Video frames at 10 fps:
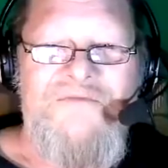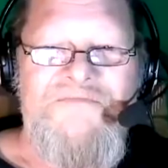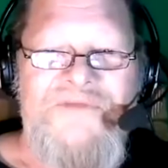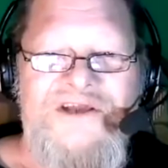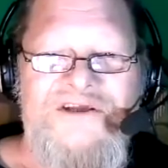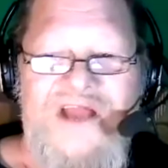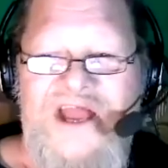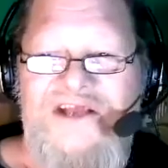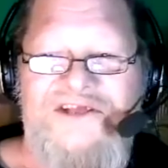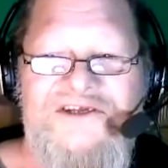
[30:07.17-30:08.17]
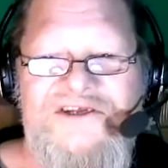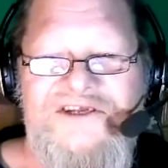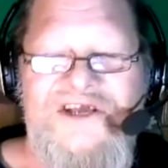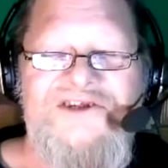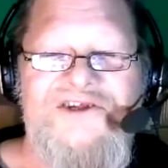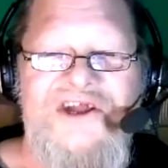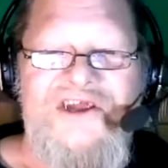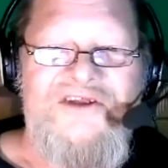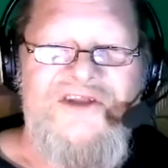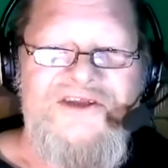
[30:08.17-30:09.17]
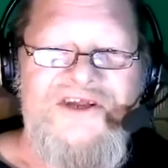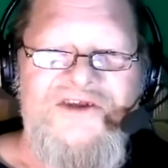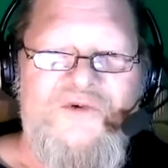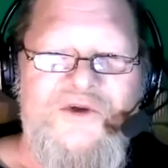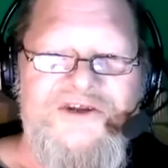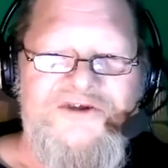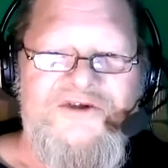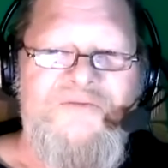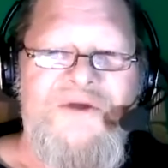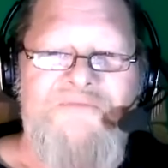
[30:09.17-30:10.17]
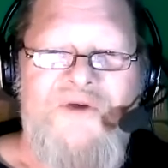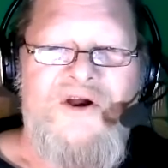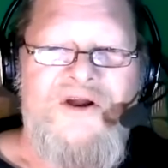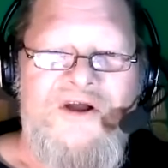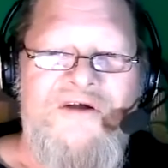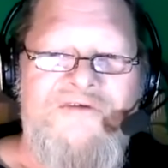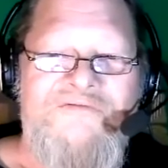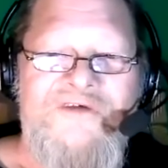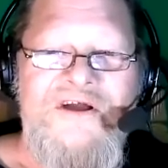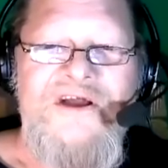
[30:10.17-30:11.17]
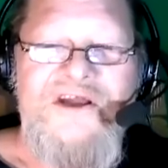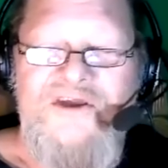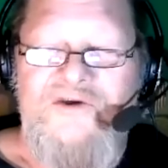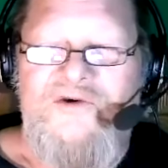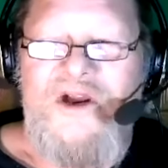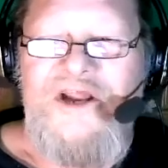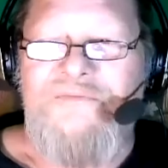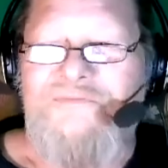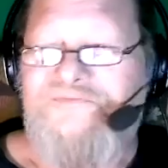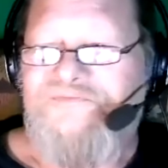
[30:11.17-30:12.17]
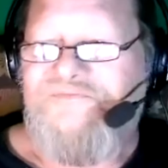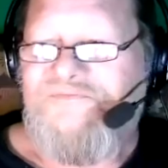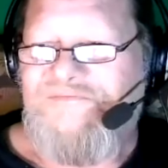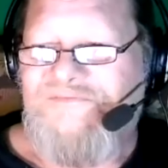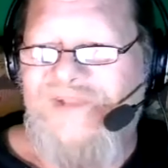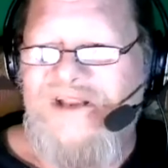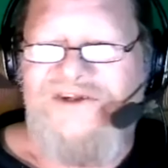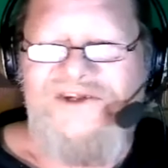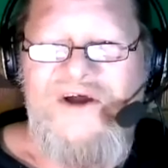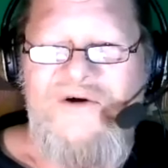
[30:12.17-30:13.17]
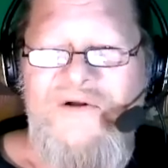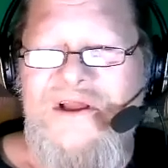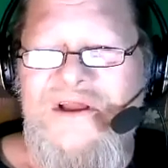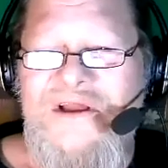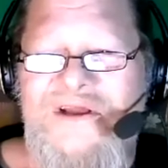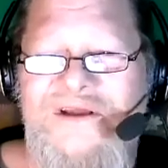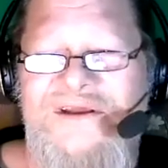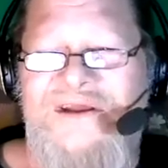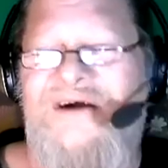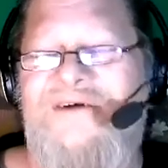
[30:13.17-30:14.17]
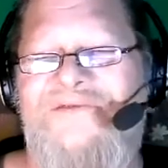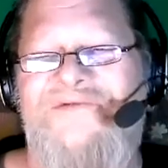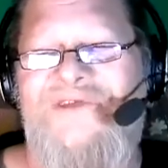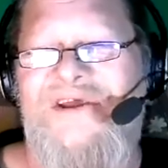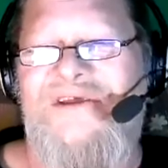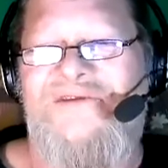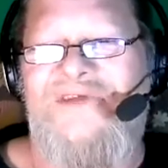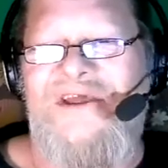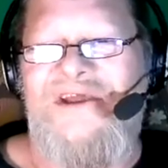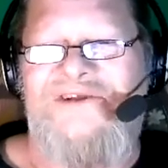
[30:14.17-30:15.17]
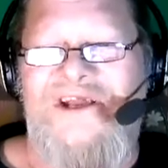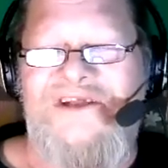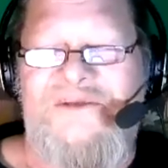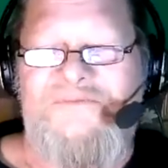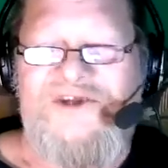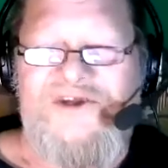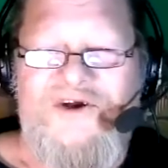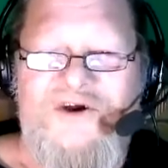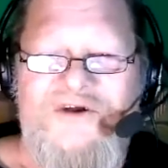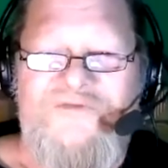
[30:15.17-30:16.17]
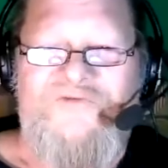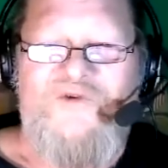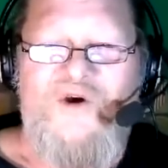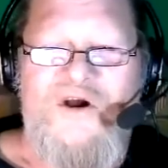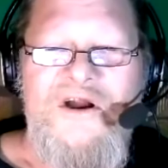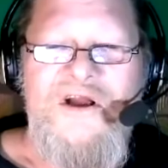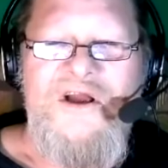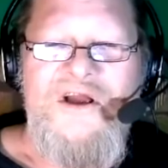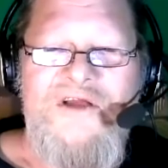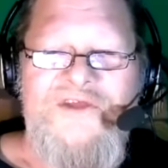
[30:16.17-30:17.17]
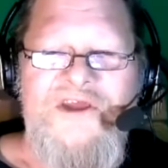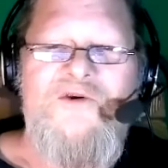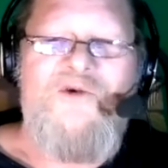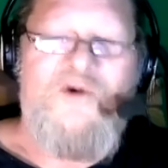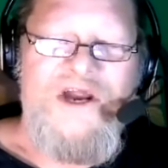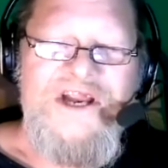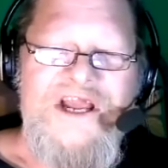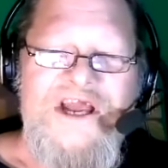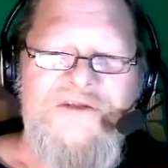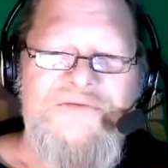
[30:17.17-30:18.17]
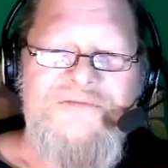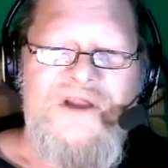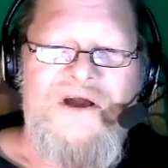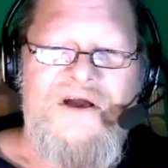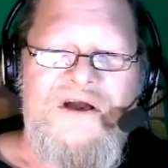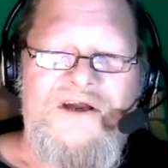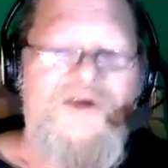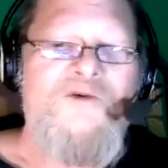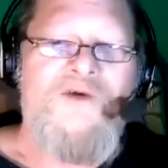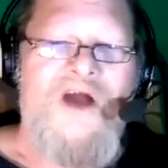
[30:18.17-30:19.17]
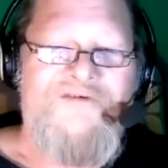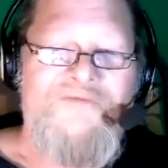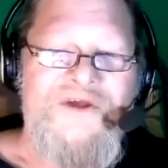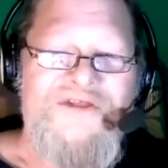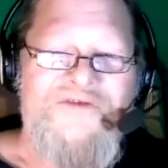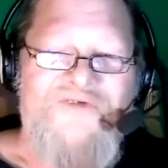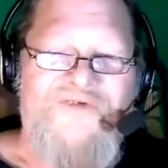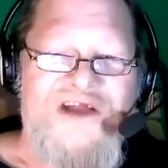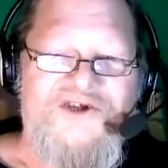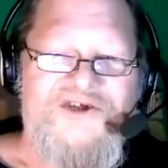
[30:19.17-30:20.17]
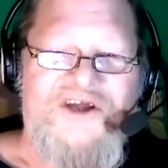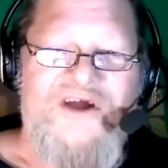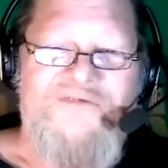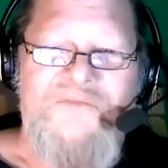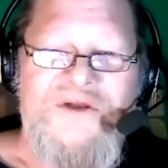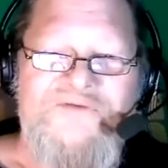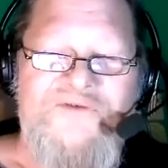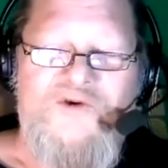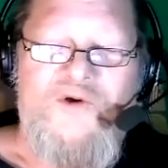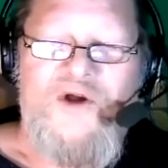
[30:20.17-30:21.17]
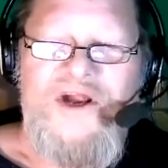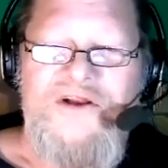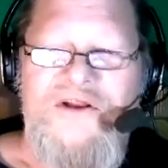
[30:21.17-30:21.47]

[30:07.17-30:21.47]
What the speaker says: it has since 1922 been part of Ukraine. So, it's absurd for the Ukrainian coup government, the fascist government of Ukraine,